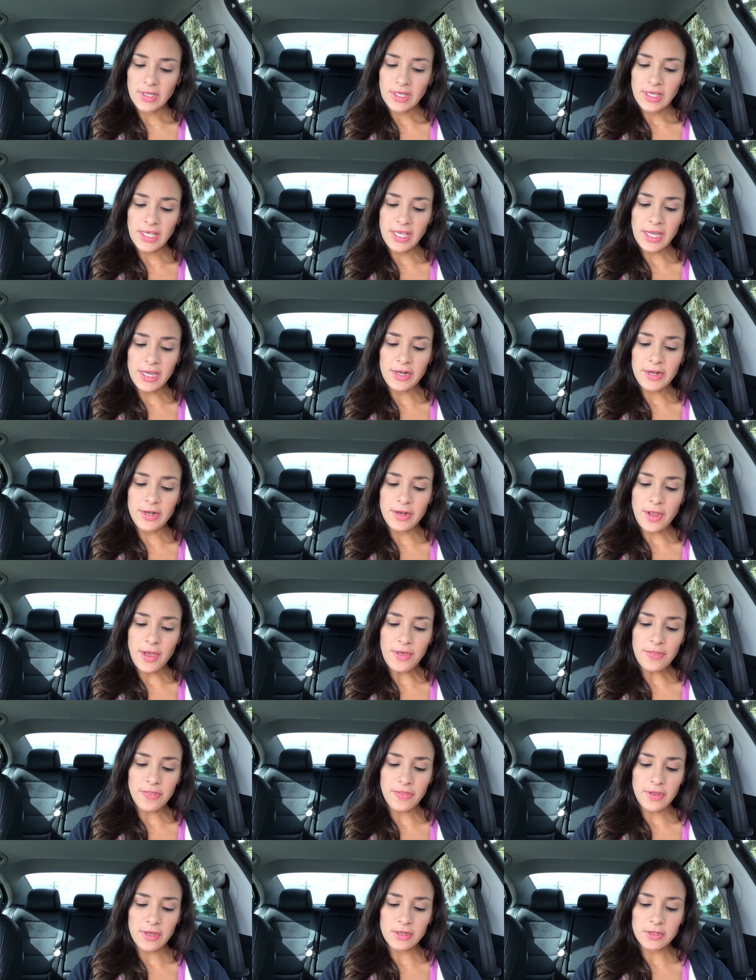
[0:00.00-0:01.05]
He ate
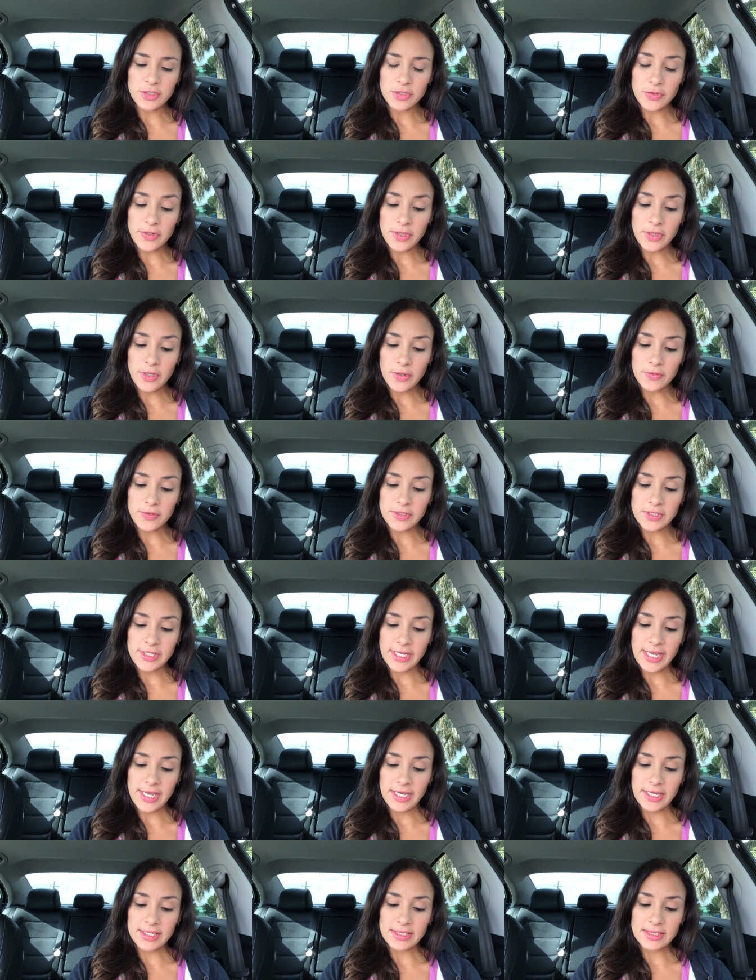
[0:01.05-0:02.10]
nothing during those
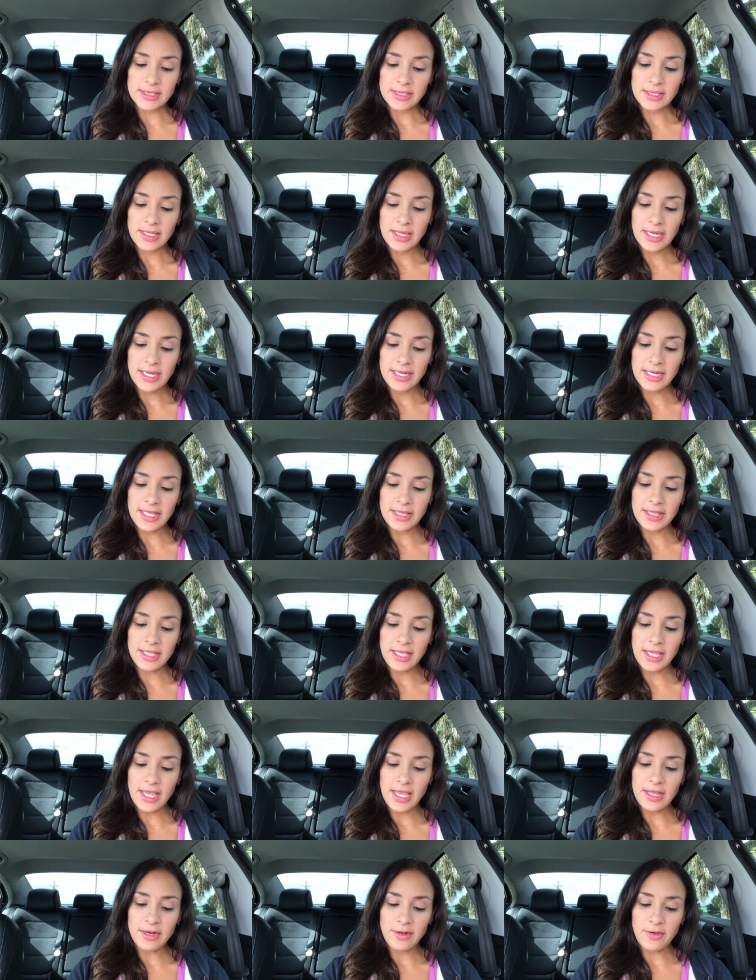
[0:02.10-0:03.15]
days, and at
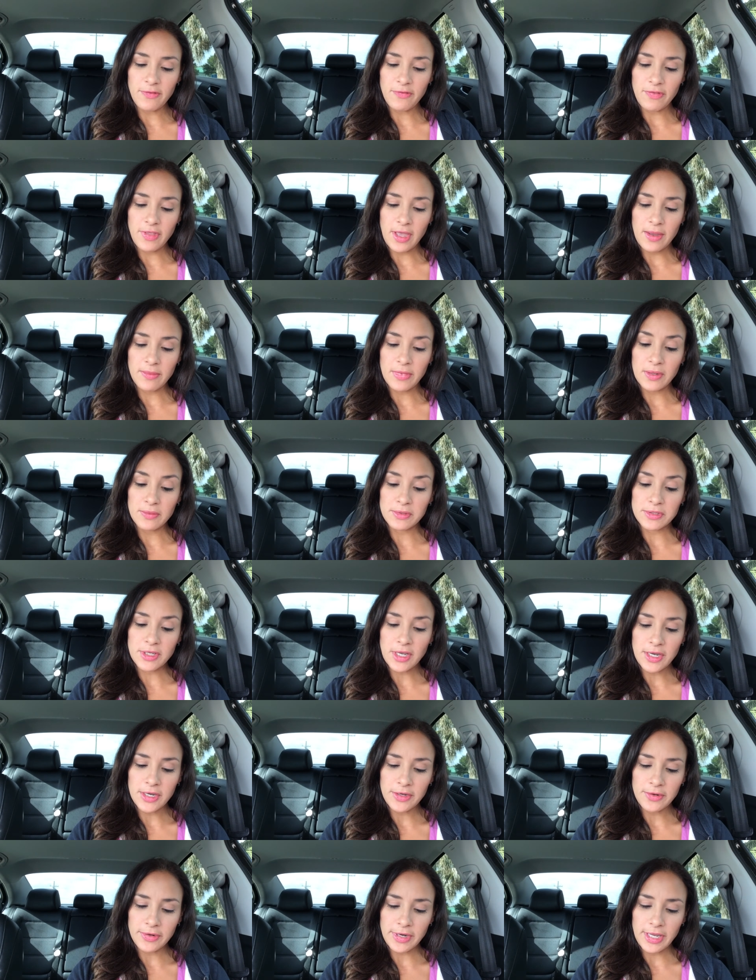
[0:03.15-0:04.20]
the end of them he was
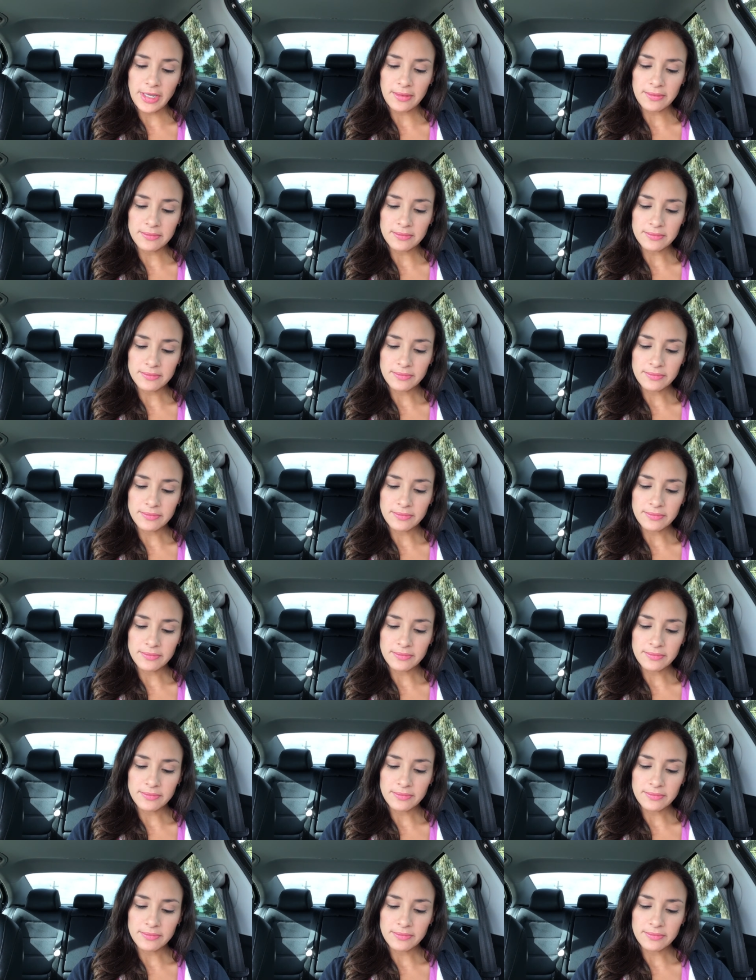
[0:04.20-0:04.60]
hungry.